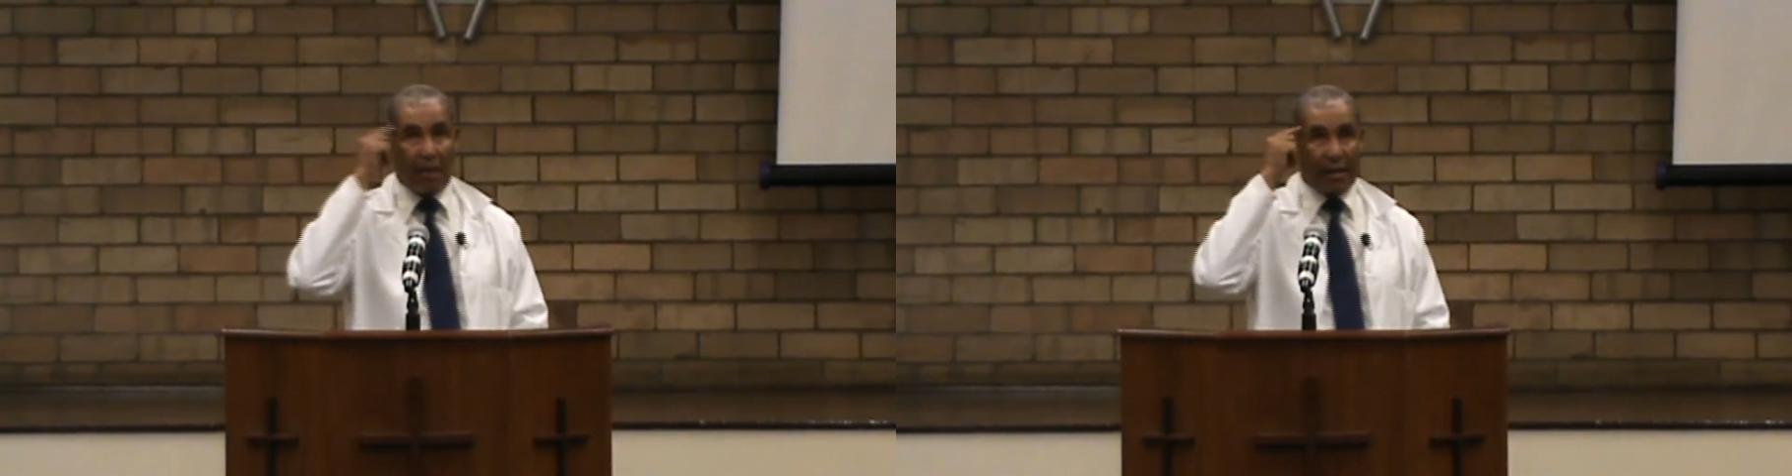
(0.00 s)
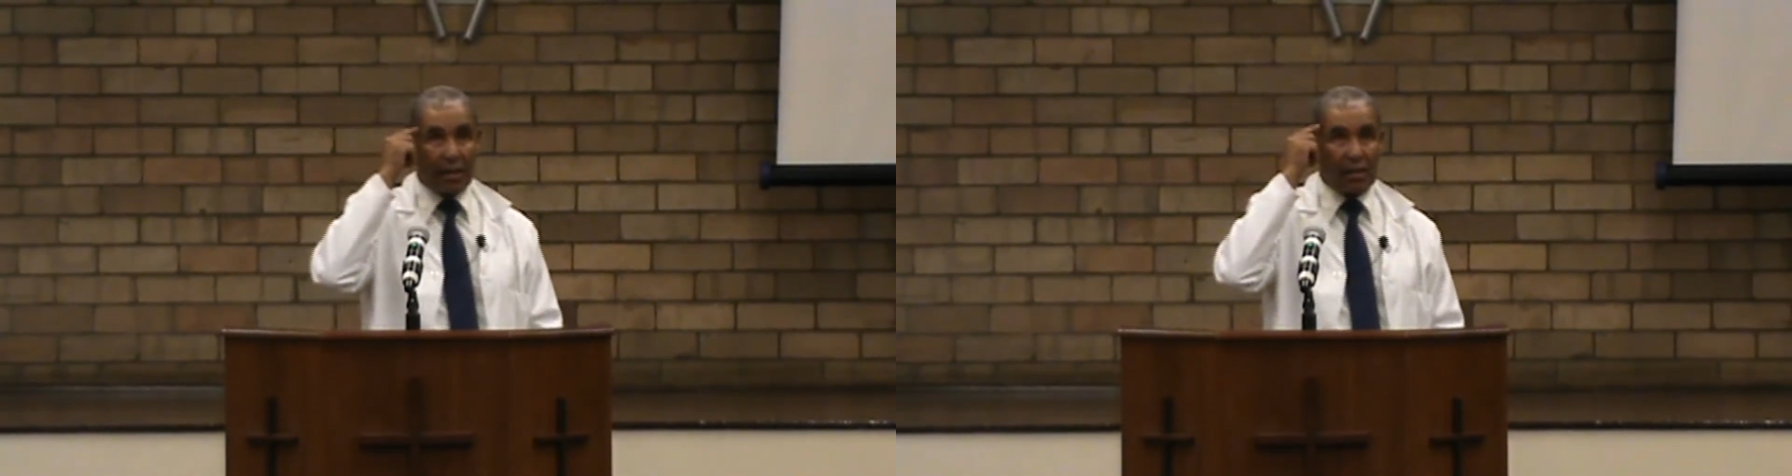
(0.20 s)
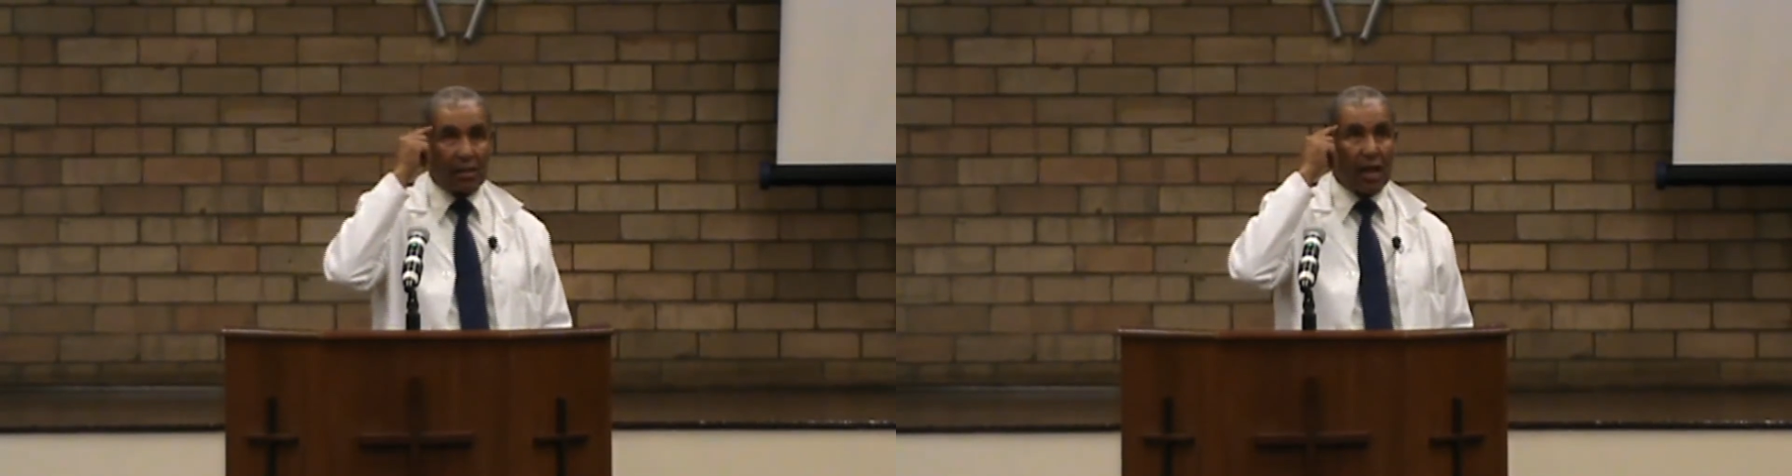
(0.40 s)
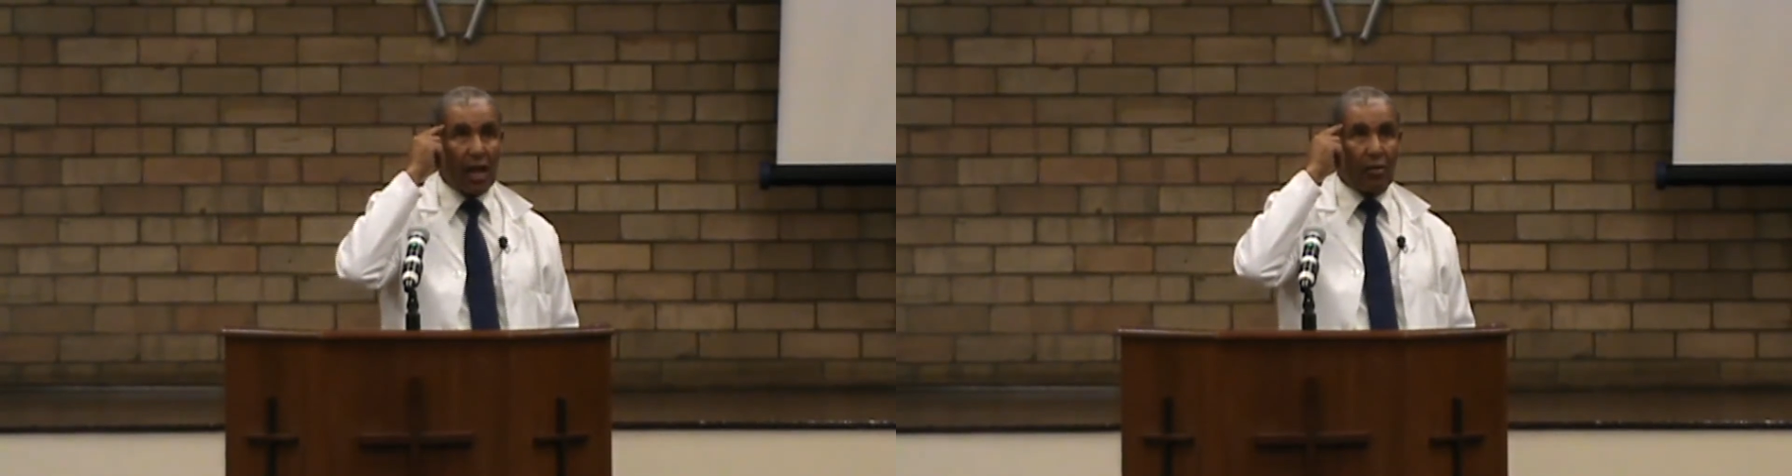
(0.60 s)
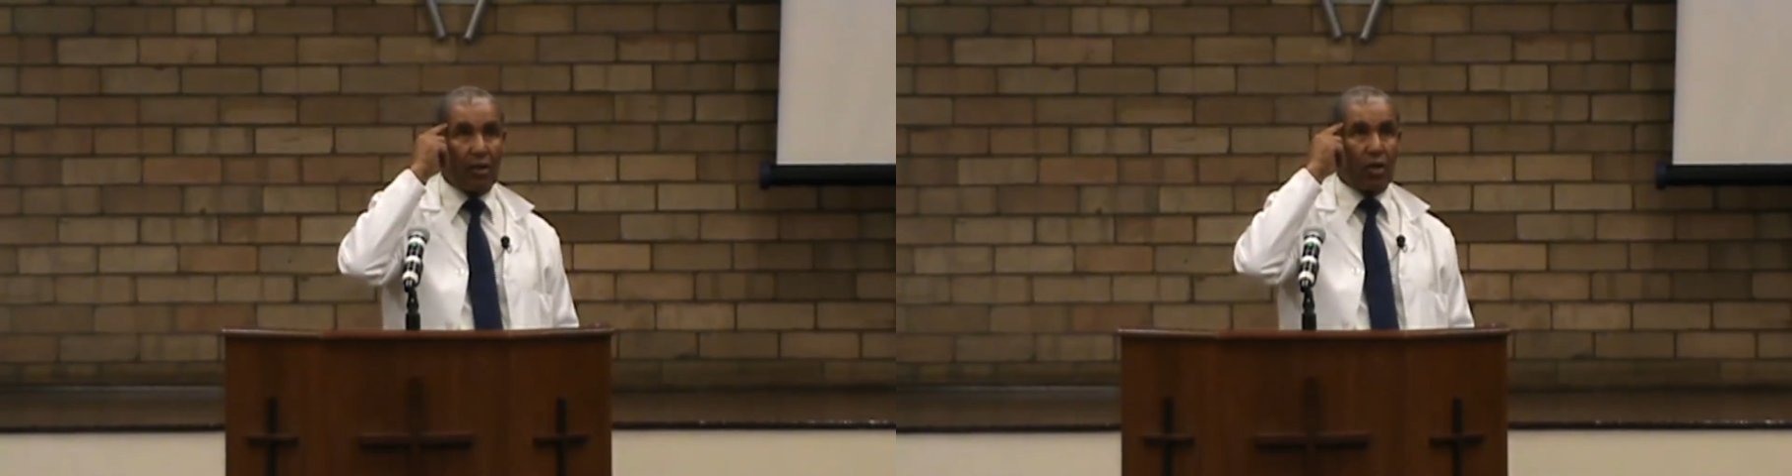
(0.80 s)
but will
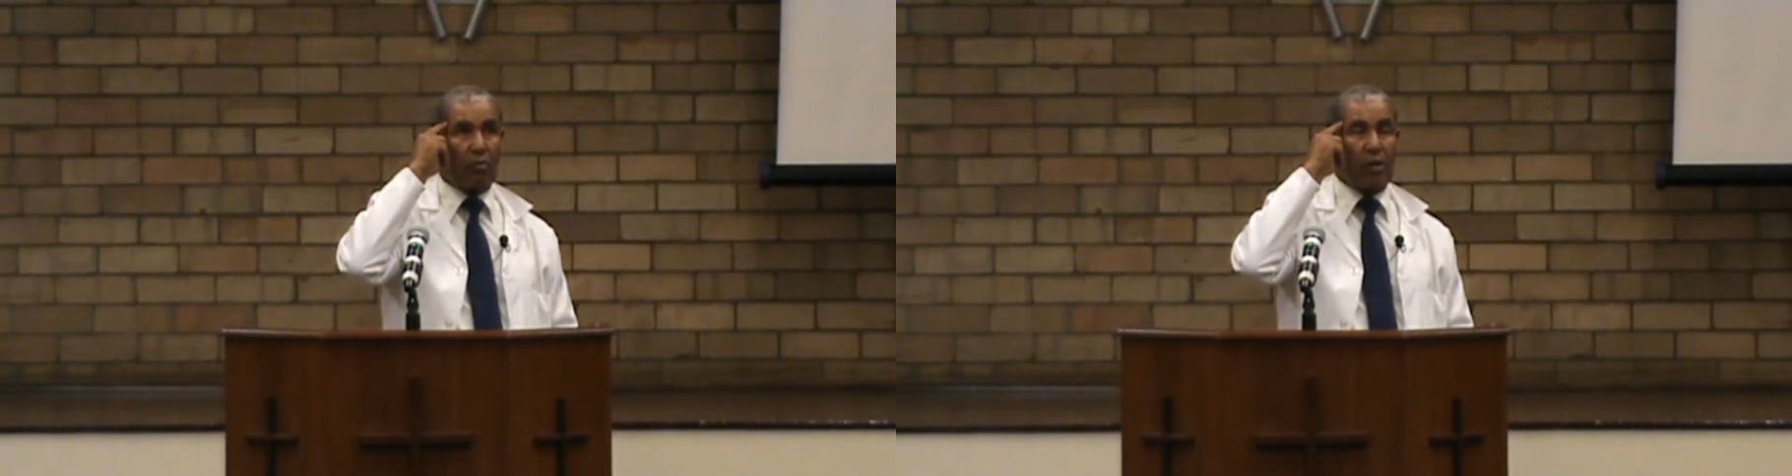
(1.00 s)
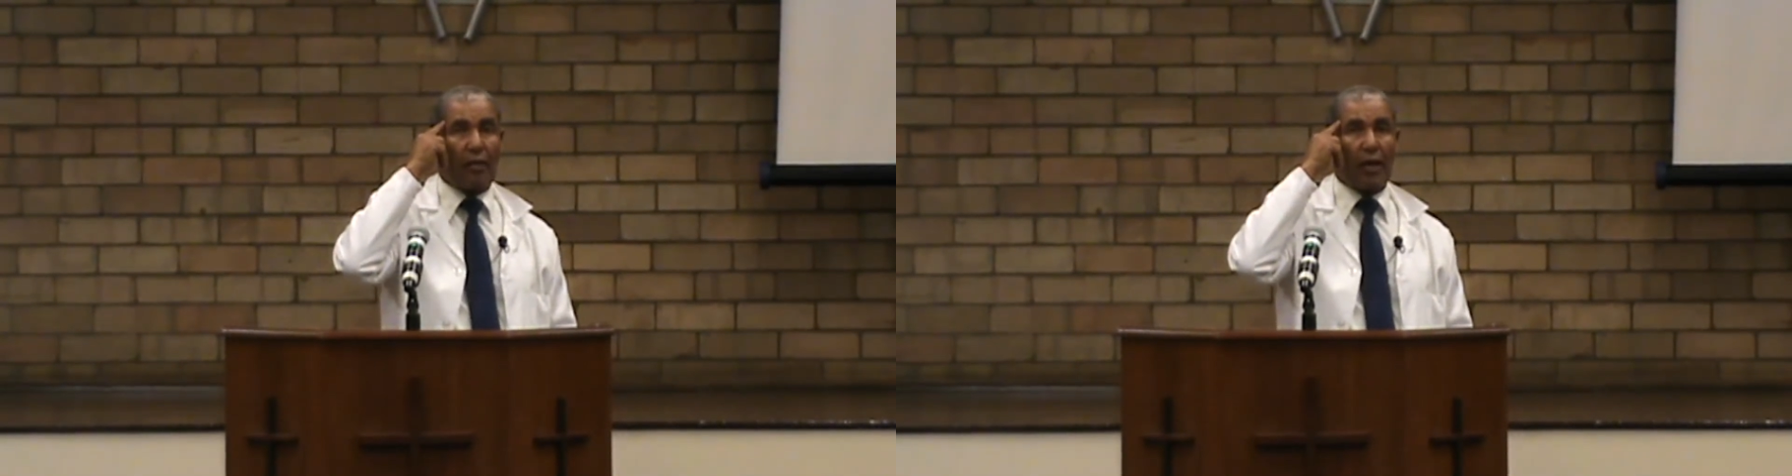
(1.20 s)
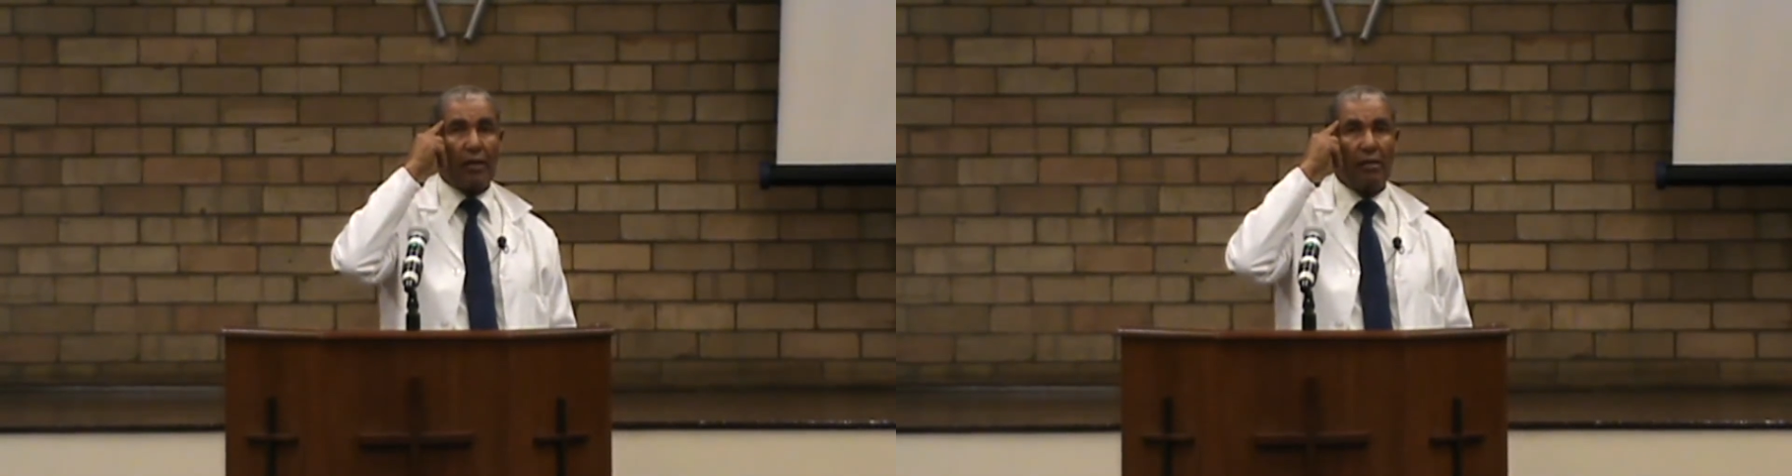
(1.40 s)
stay with you, brother,